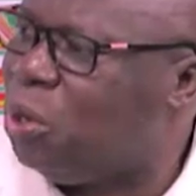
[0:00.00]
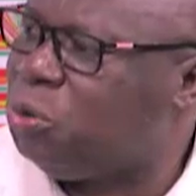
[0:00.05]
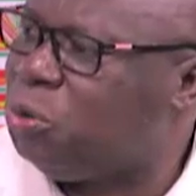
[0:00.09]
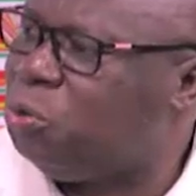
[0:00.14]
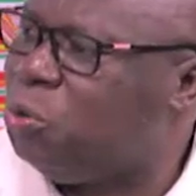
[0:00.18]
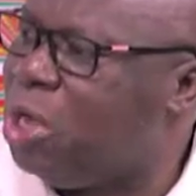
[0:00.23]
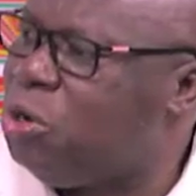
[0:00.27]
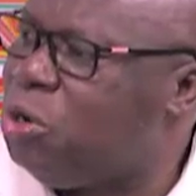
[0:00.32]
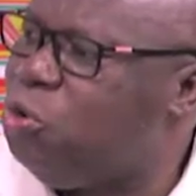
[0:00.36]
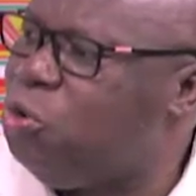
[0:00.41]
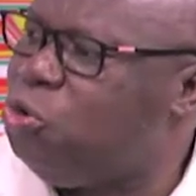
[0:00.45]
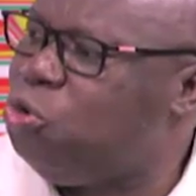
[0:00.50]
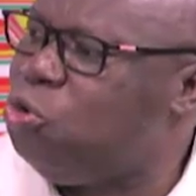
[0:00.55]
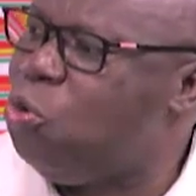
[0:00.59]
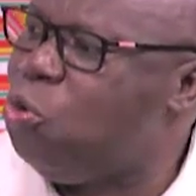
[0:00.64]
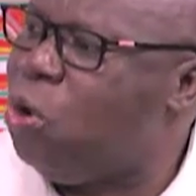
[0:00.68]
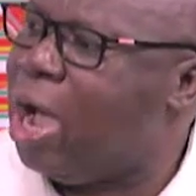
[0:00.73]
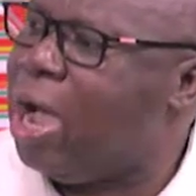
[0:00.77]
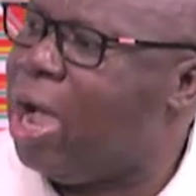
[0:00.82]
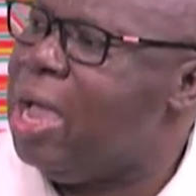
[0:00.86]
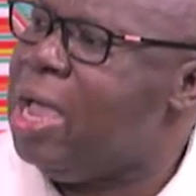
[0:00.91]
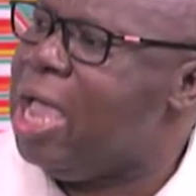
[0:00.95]
when you do
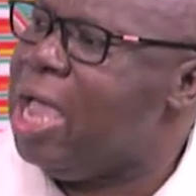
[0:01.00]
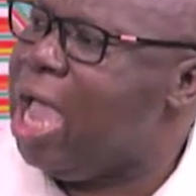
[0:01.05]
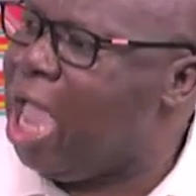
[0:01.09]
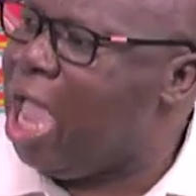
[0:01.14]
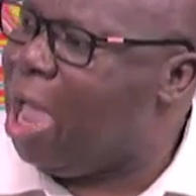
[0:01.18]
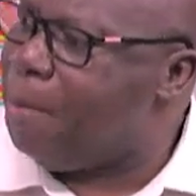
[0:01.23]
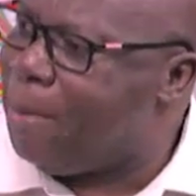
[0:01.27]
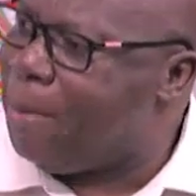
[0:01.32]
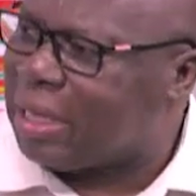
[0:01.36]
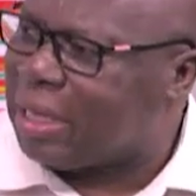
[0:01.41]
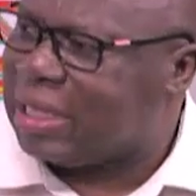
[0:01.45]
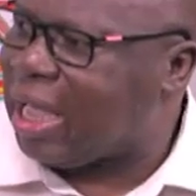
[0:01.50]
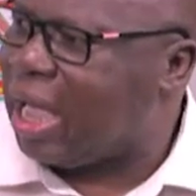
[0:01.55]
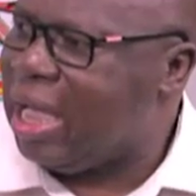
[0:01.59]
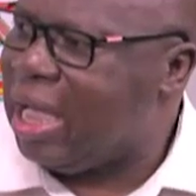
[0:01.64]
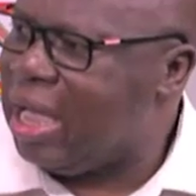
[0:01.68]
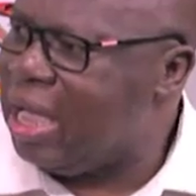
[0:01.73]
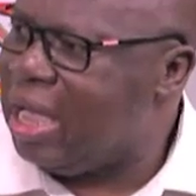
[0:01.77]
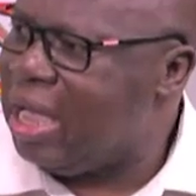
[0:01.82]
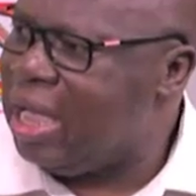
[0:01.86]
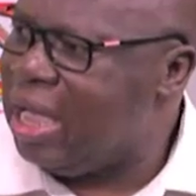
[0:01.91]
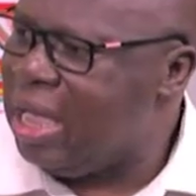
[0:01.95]
better.
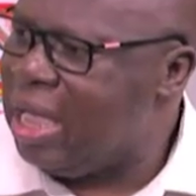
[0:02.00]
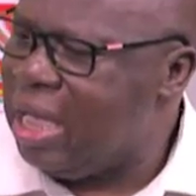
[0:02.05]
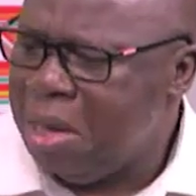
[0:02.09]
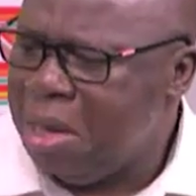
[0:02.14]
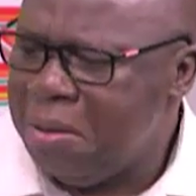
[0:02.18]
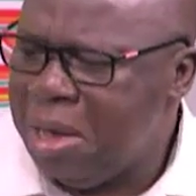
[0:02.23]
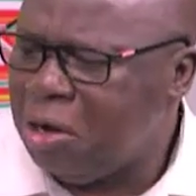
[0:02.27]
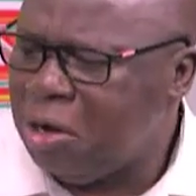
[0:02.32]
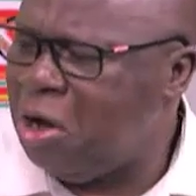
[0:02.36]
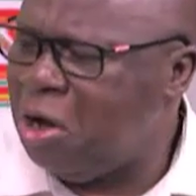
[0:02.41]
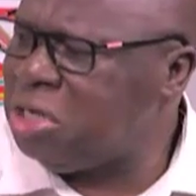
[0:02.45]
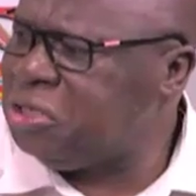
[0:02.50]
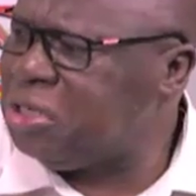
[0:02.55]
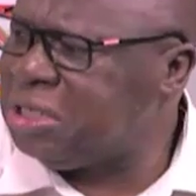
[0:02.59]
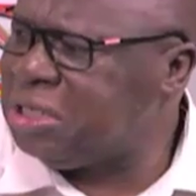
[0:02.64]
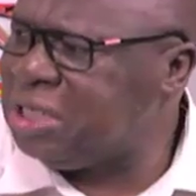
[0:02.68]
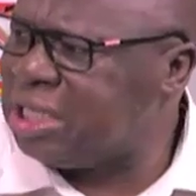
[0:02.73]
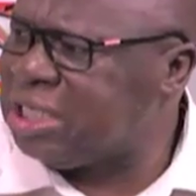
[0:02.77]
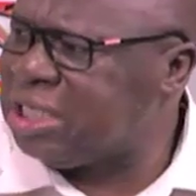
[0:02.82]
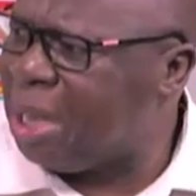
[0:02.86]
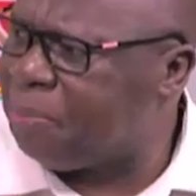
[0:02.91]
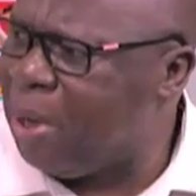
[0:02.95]
Mm-hmm. Because this
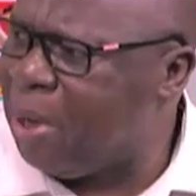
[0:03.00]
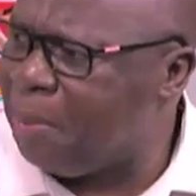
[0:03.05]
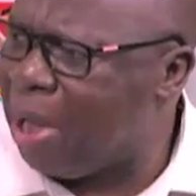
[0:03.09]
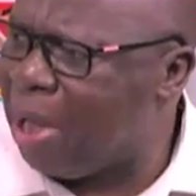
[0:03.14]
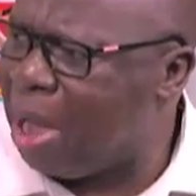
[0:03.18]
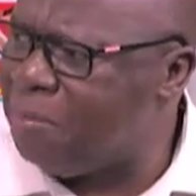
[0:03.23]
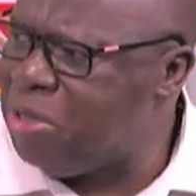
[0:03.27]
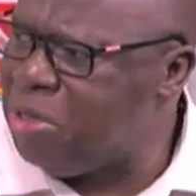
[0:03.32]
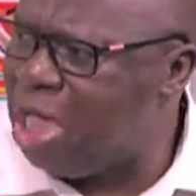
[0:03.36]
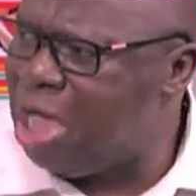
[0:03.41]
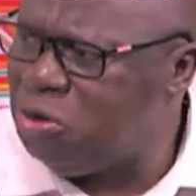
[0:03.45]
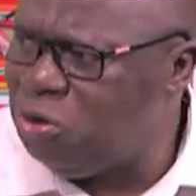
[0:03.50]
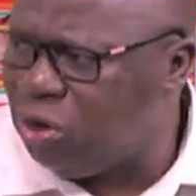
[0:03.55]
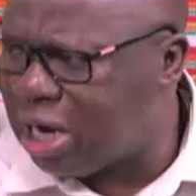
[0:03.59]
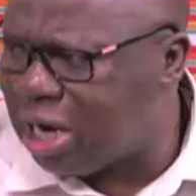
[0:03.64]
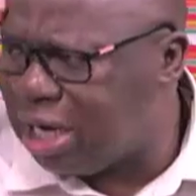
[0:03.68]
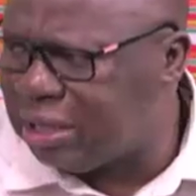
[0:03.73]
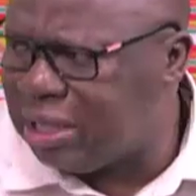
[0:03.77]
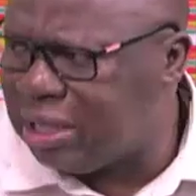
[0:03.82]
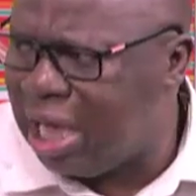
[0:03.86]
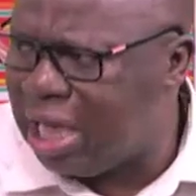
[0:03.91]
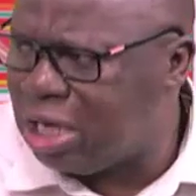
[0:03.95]
is a paper, me and you can
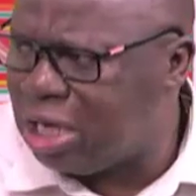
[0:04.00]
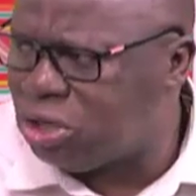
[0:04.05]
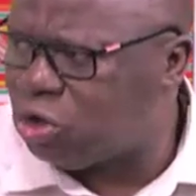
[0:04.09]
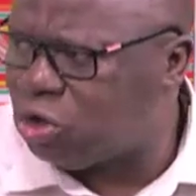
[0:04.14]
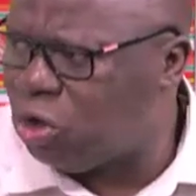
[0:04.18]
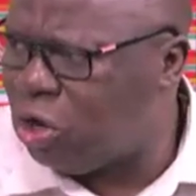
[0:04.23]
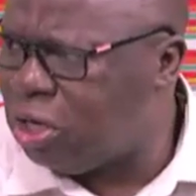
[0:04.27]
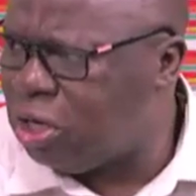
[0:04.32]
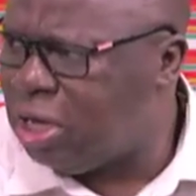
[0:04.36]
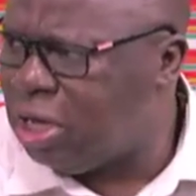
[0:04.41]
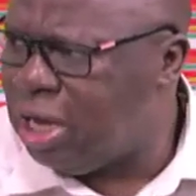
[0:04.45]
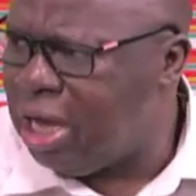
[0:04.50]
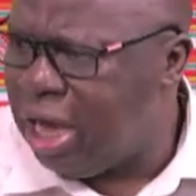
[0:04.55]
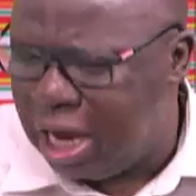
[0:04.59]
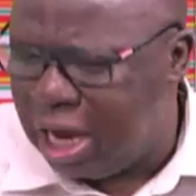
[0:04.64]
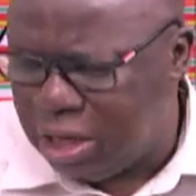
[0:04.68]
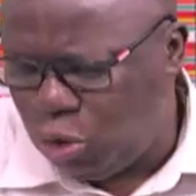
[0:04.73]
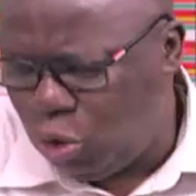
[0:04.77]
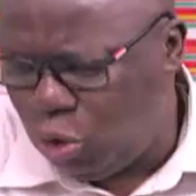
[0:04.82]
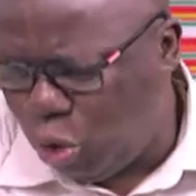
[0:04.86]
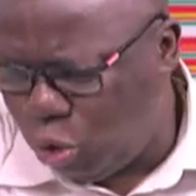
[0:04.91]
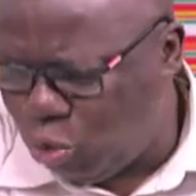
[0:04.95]
tell it. And
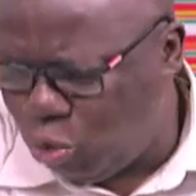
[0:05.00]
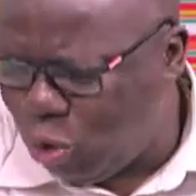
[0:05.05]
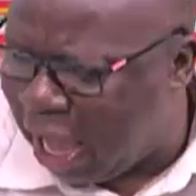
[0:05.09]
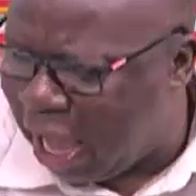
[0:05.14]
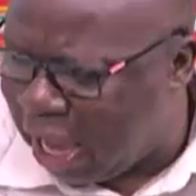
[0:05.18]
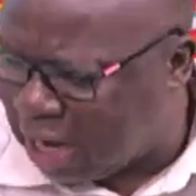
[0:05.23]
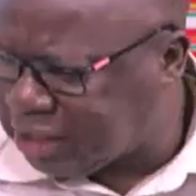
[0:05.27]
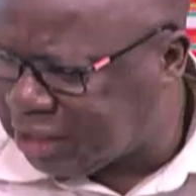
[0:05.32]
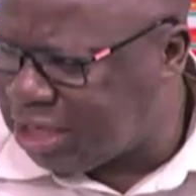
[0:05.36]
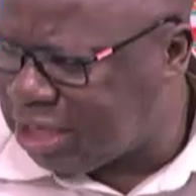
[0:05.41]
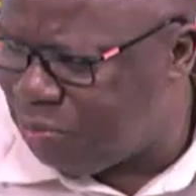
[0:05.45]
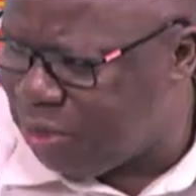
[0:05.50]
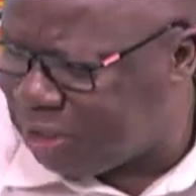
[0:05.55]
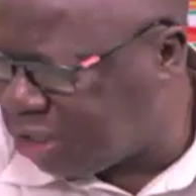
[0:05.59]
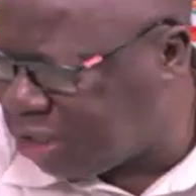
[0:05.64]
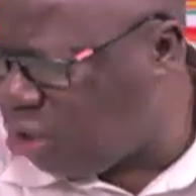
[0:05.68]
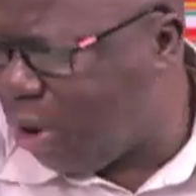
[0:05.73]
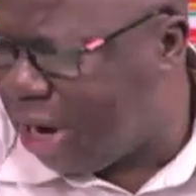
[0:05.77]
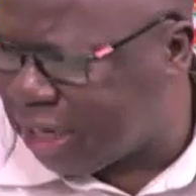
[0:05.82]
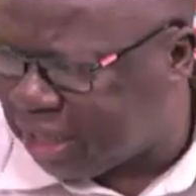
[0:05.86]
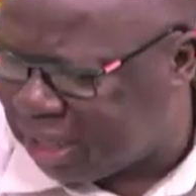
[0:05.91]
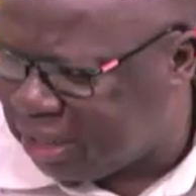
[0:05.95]
look, you are asking, is it
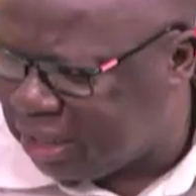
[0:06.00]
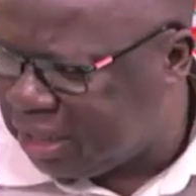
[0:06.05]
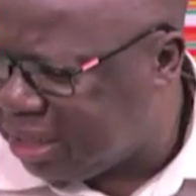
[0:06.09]
working?